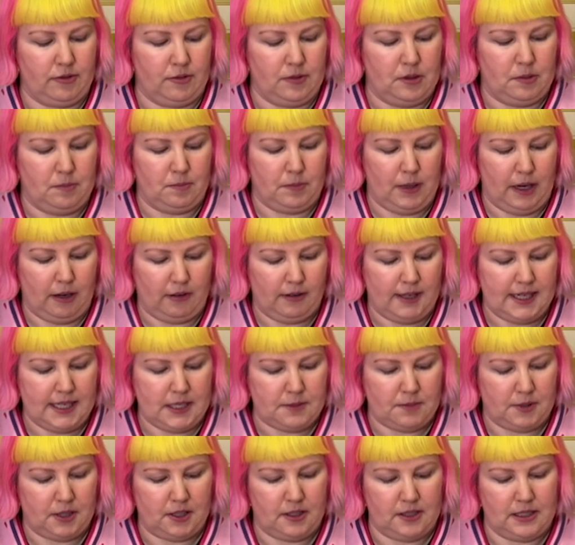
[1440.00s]
the
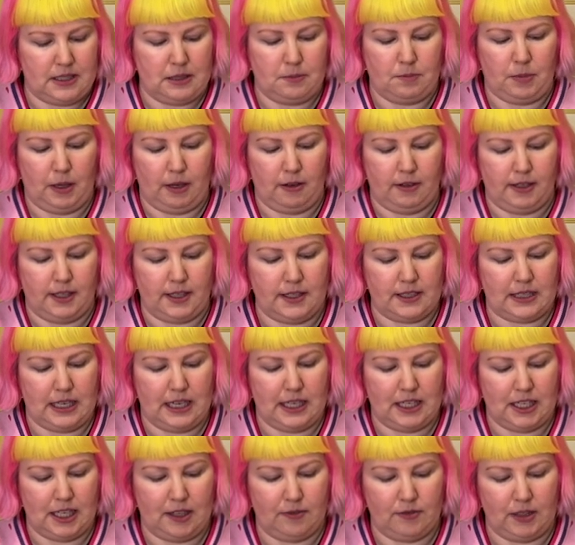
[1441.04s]
berries, because the berries
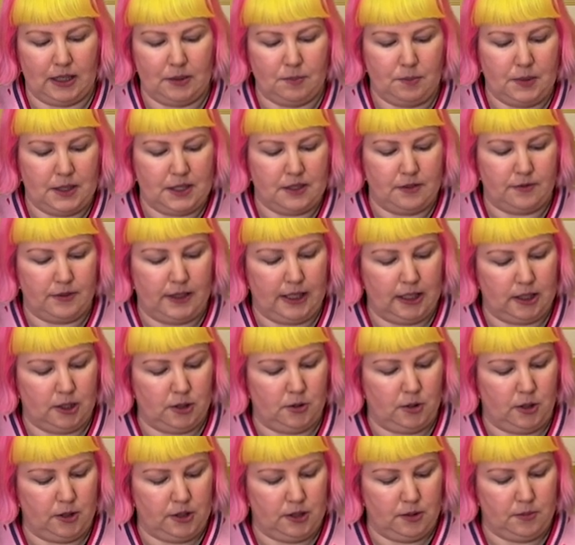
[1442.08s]
have like bits of
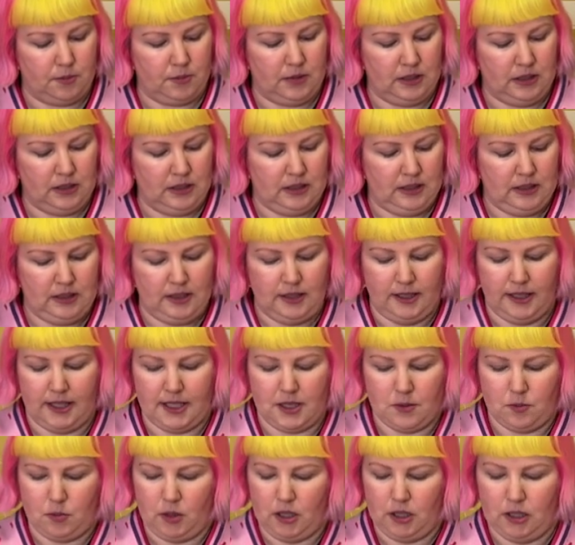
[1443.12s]
yellow on them
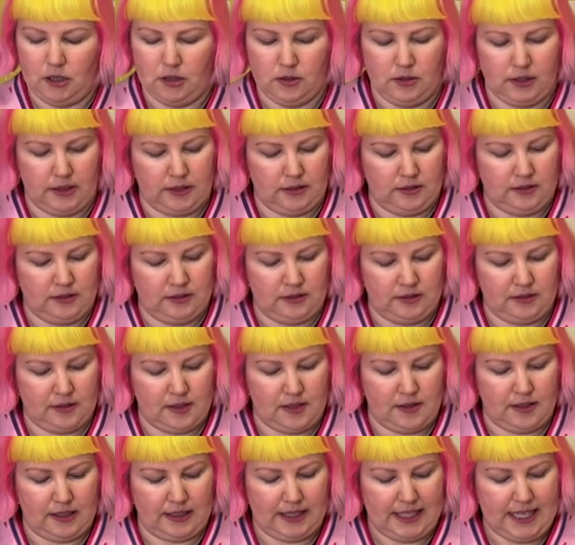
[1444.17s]
as well. And
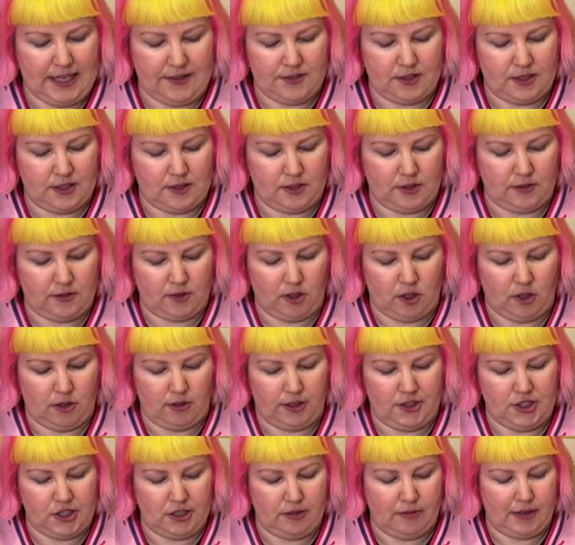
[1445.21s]
the leaves have sort of got
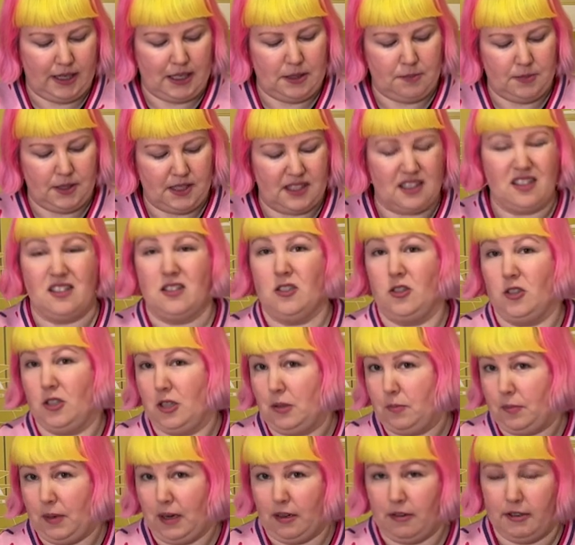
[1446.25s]
orangey ready bits, and so do
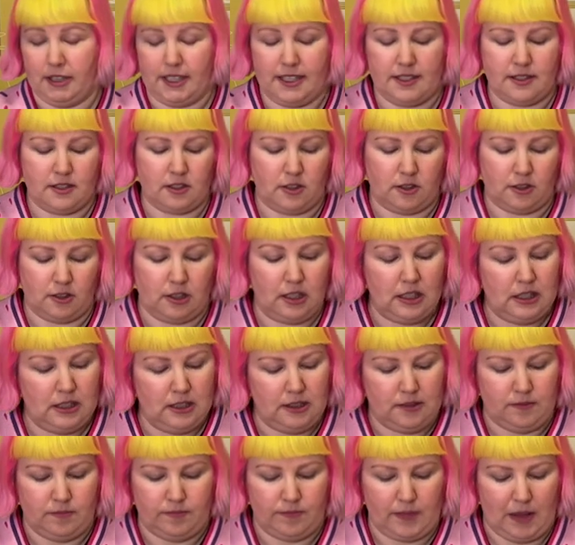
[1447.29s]
the berries. So
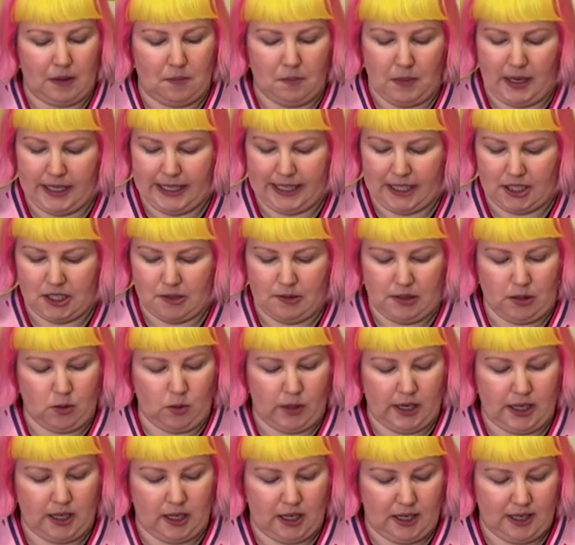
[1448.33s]
that might actually be
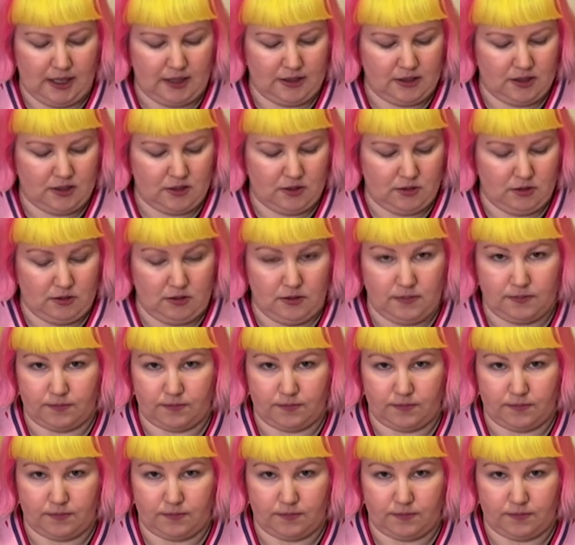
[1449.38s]
quite hard to